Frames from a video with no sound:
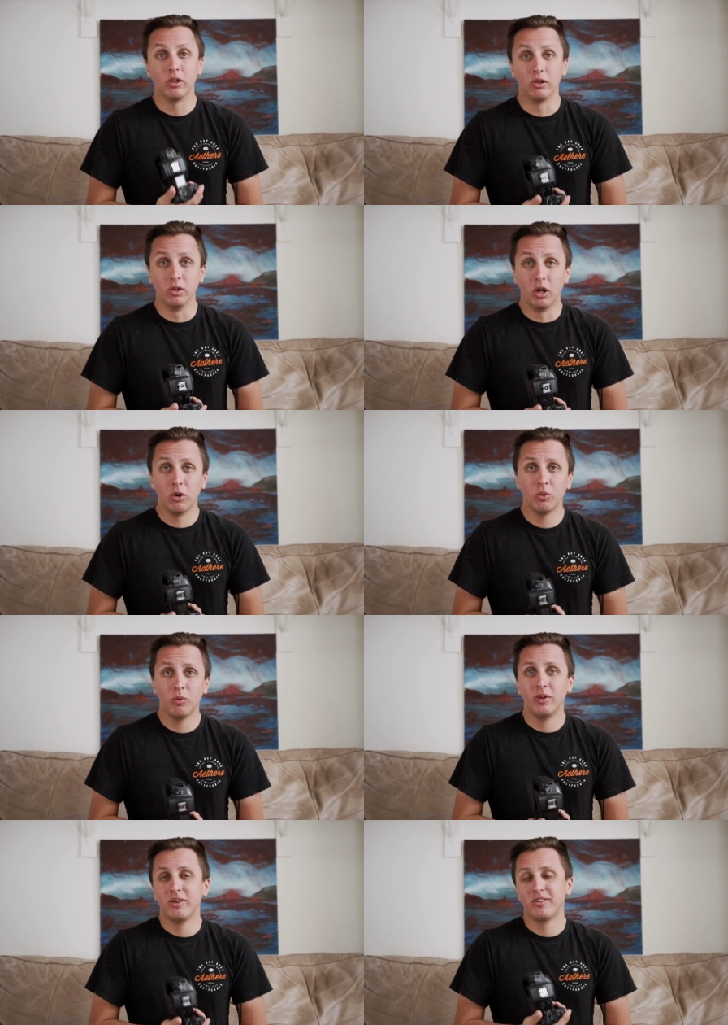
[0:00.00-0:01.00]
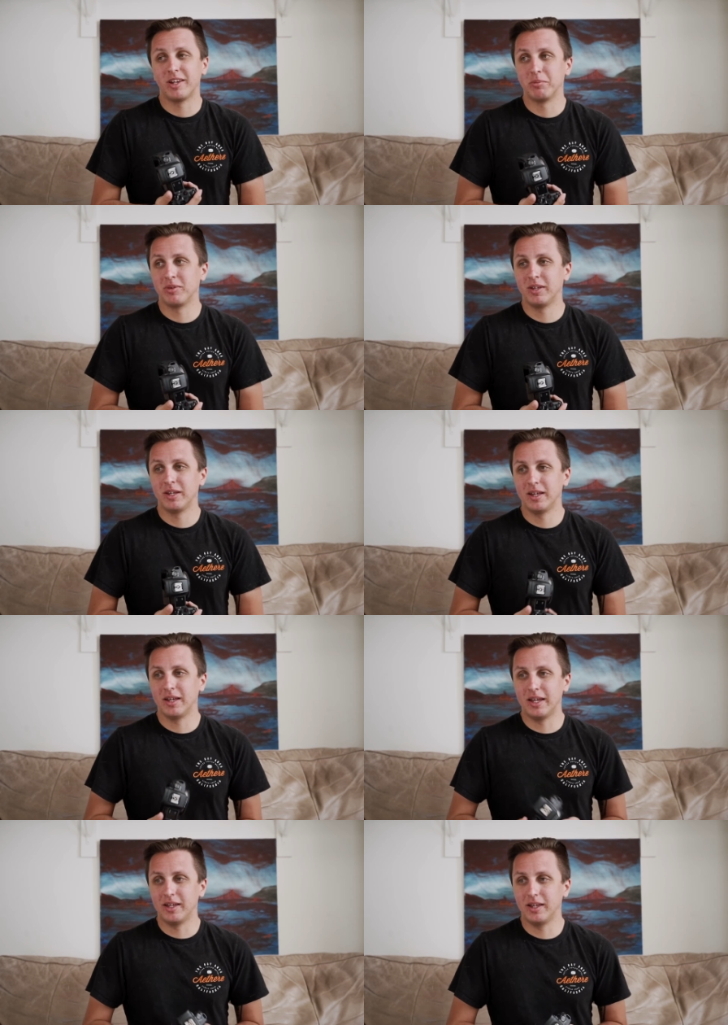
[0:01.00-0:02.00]
Low, same
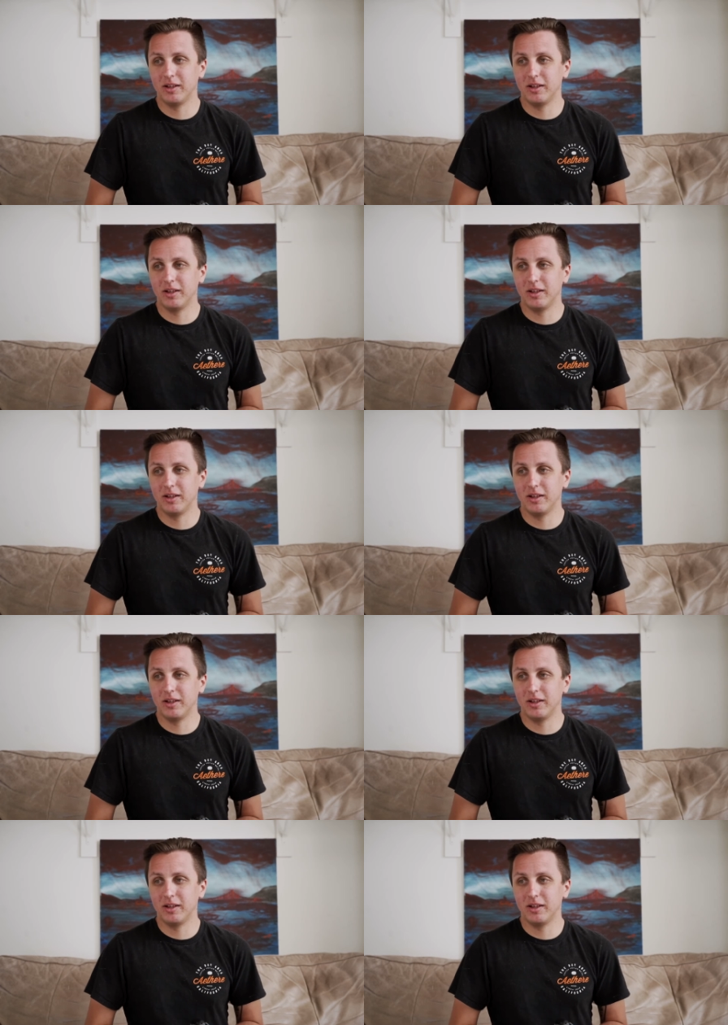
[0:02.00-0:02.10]
thing. It,